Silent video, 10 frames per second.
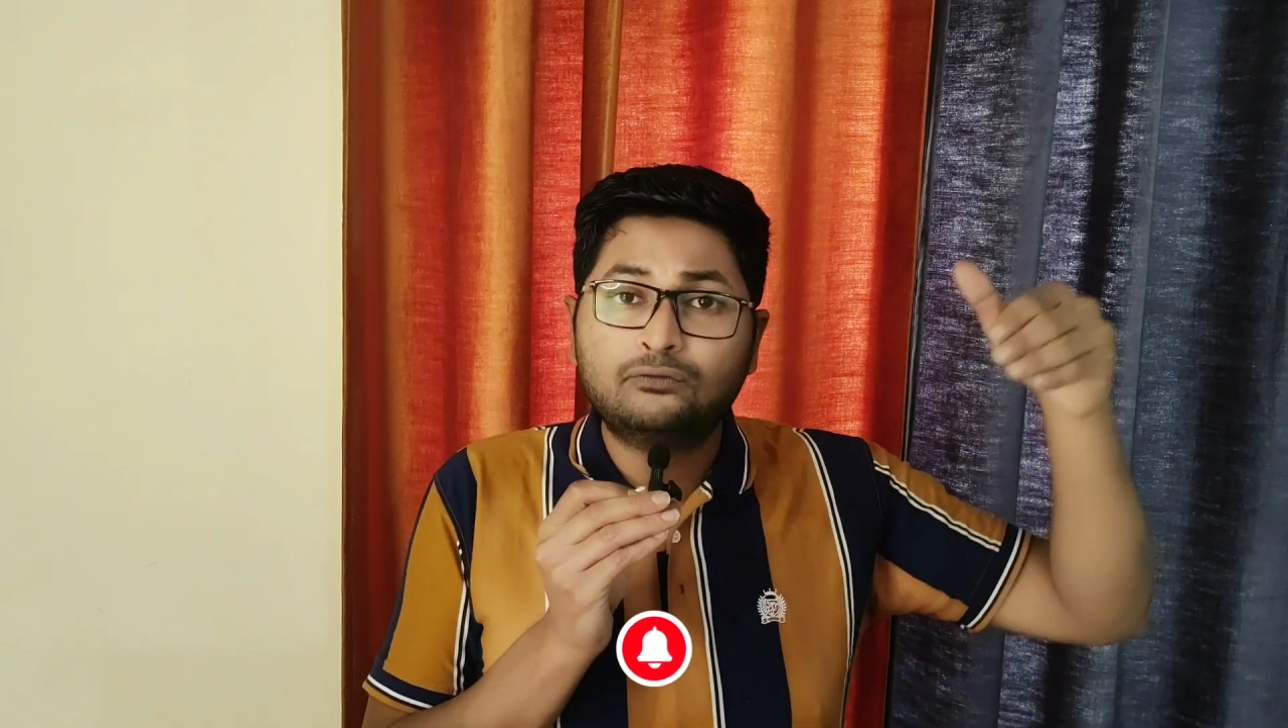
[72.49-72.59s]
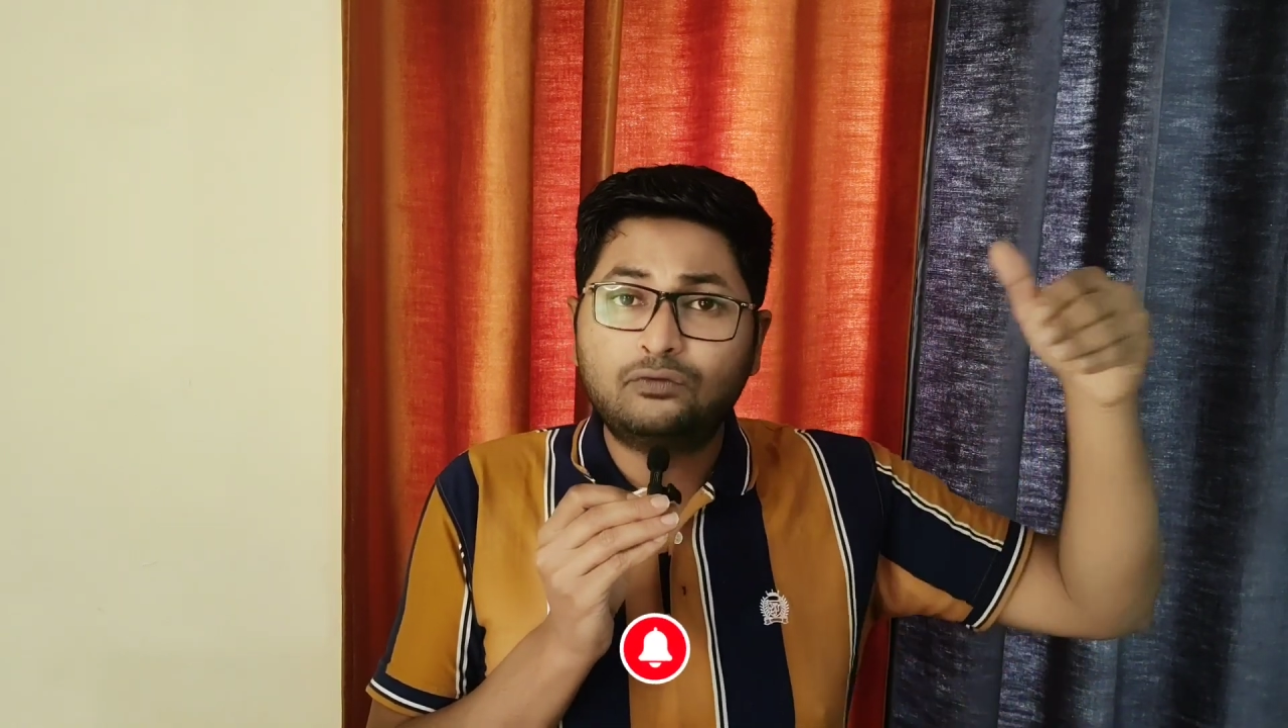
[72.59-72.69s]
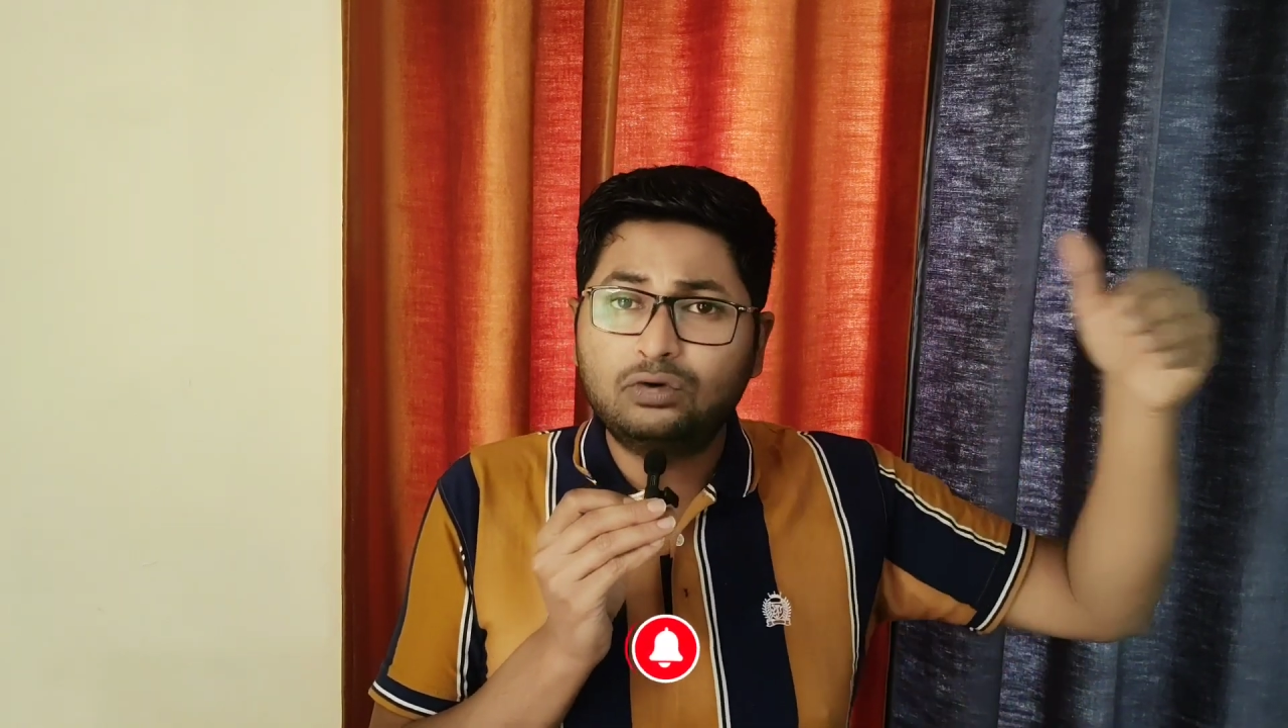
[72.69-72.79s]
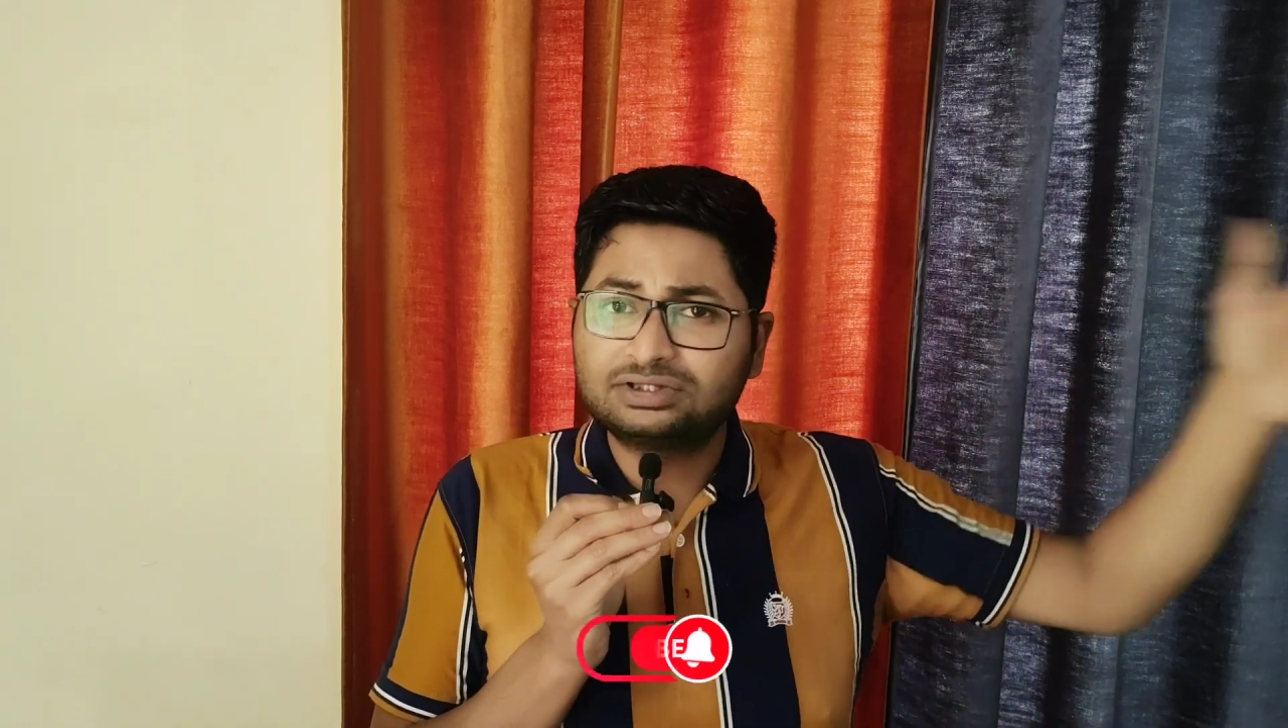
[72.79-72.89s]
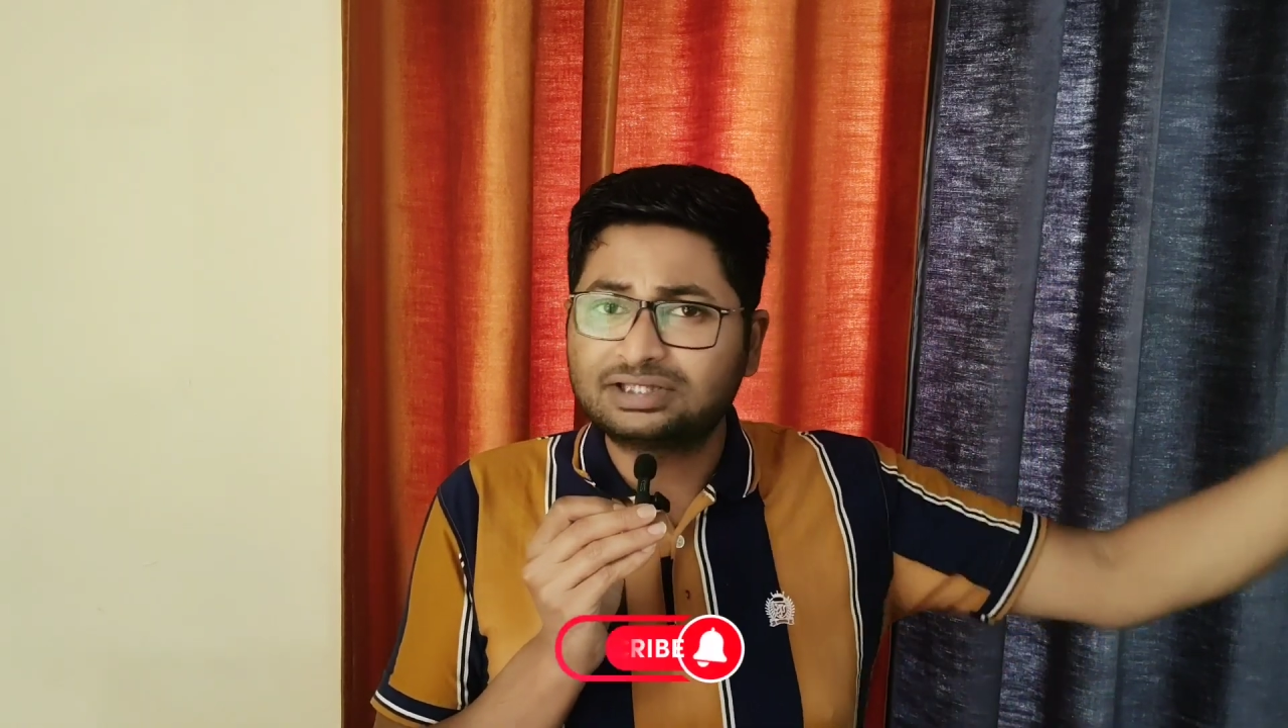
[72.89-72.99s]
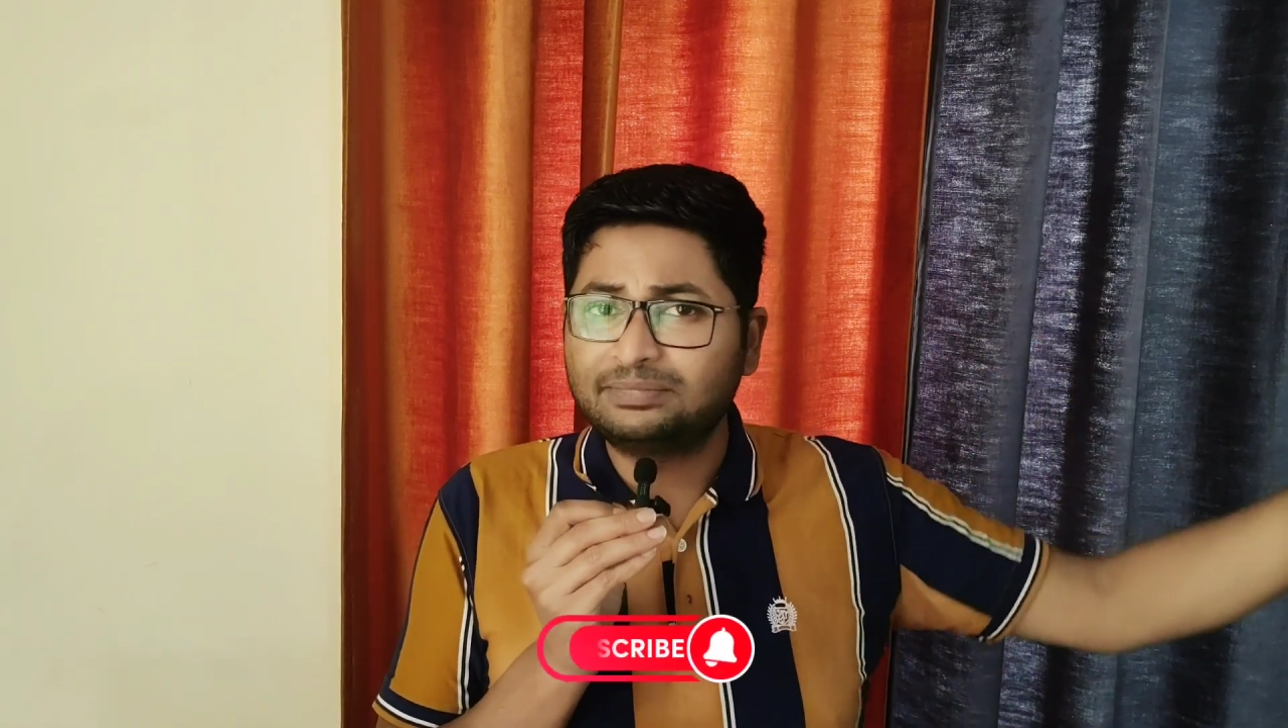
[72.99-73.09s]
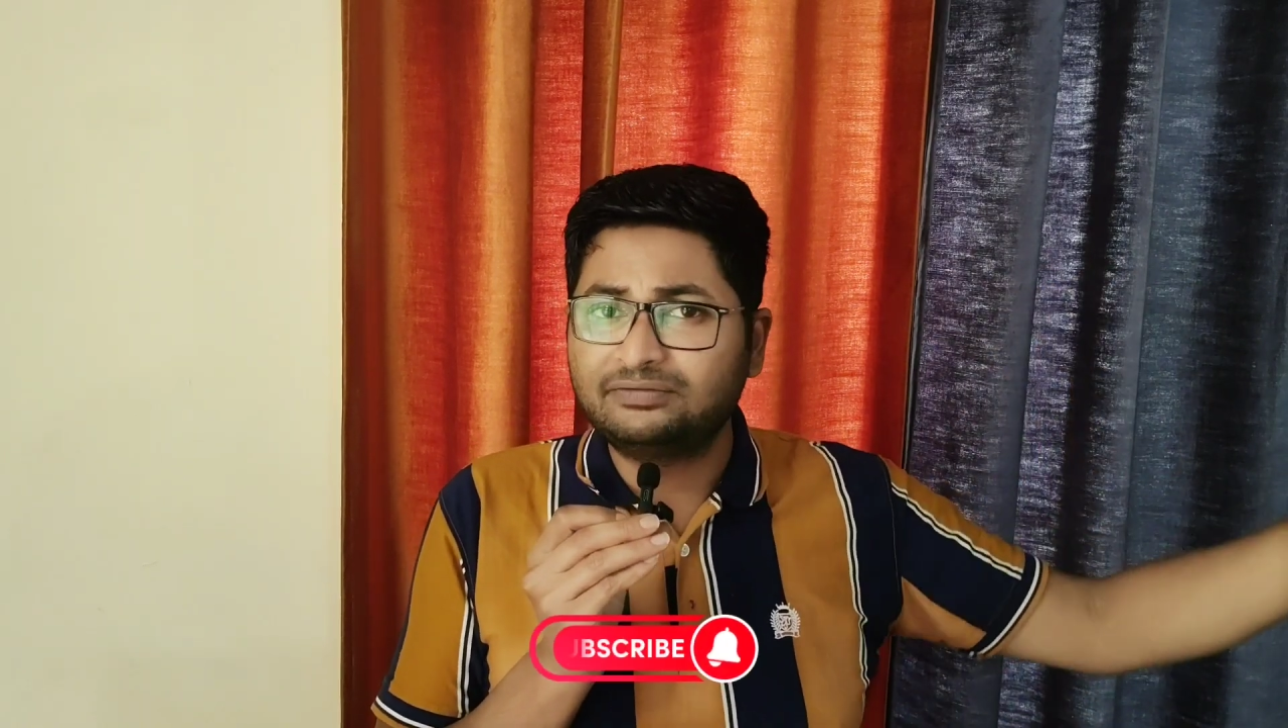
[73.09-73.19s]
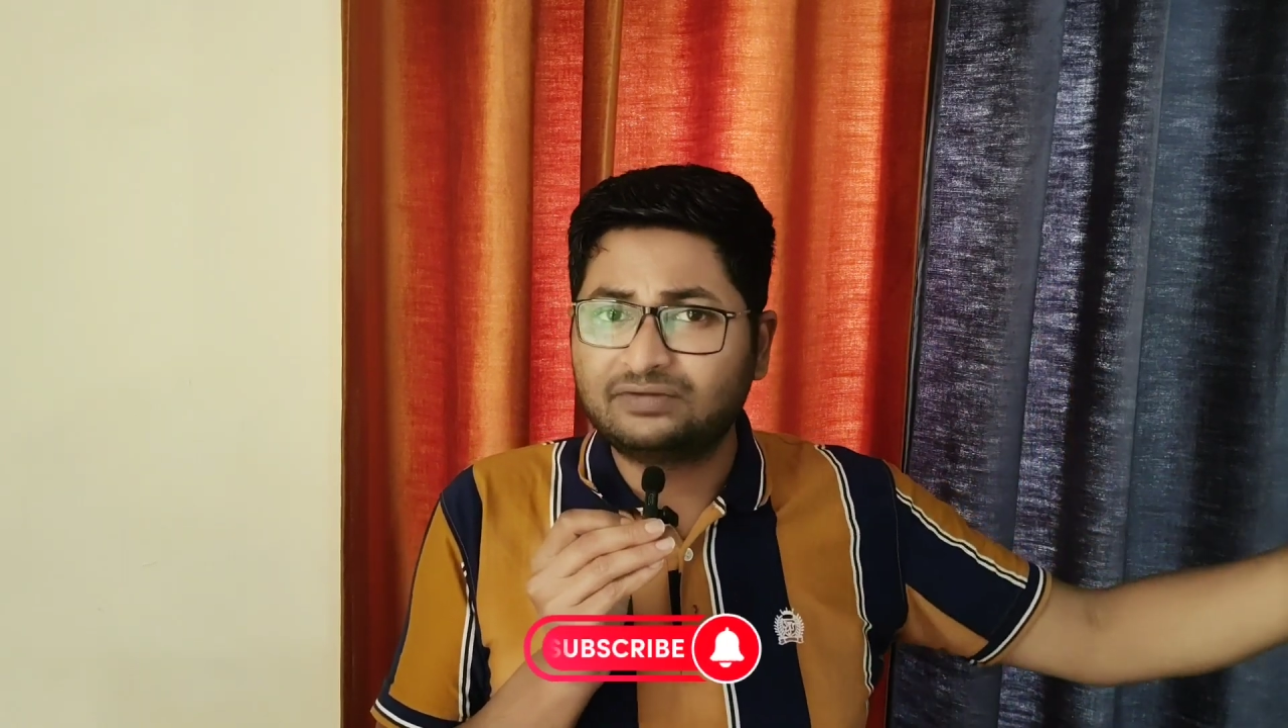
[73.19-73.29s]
for some